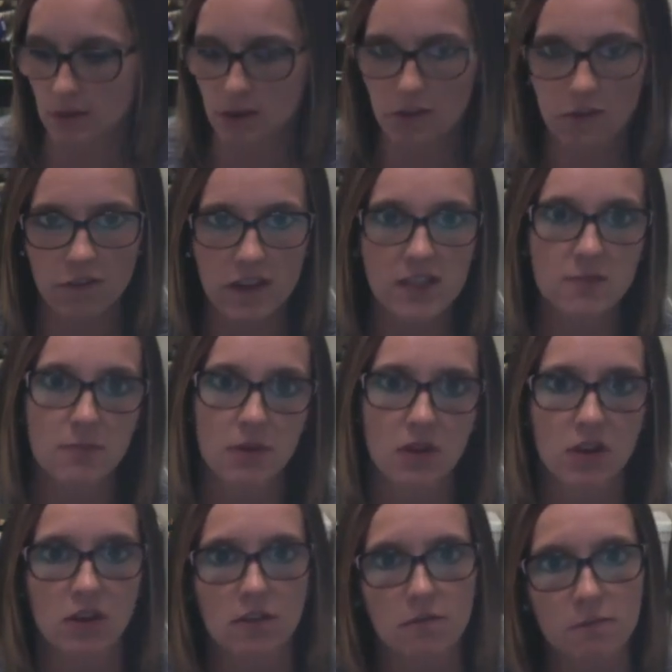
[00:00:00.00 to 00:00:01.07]
you have Facebook,
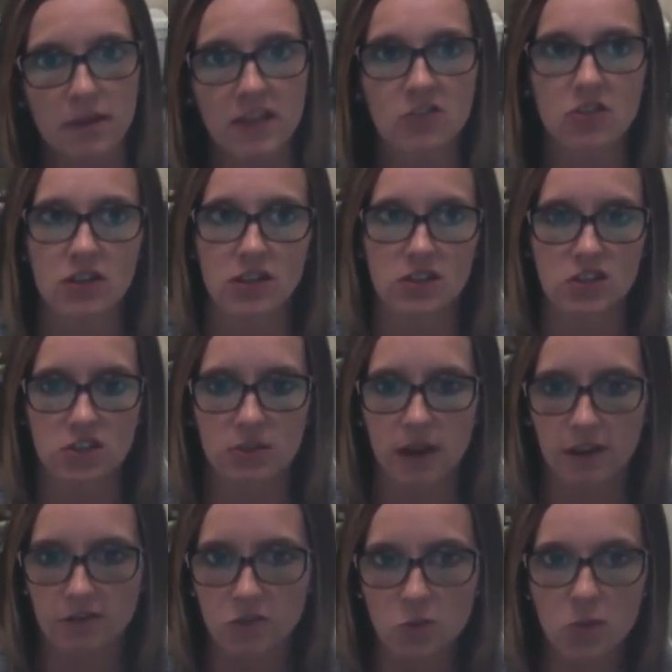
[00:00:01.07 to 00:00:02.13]
you have Pinterest, you
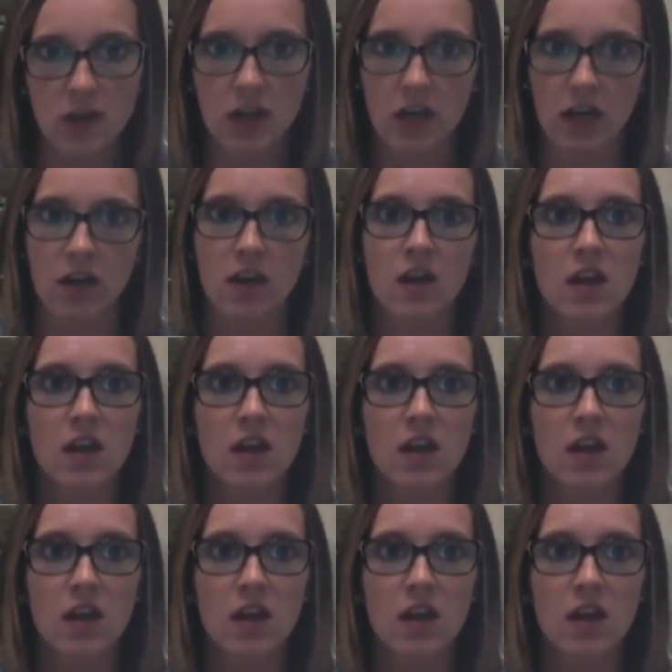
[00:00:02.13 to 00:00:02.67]
have Twitter,